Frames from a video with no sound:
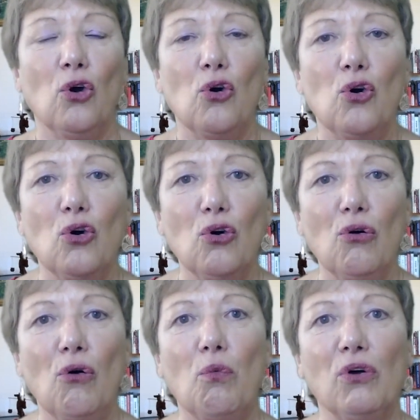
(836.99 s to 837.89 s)

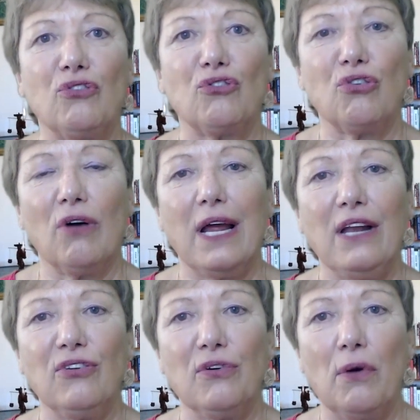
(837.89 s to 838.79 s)
who was
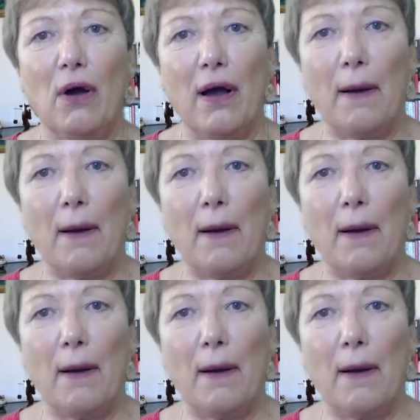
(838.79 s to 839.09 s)
trying to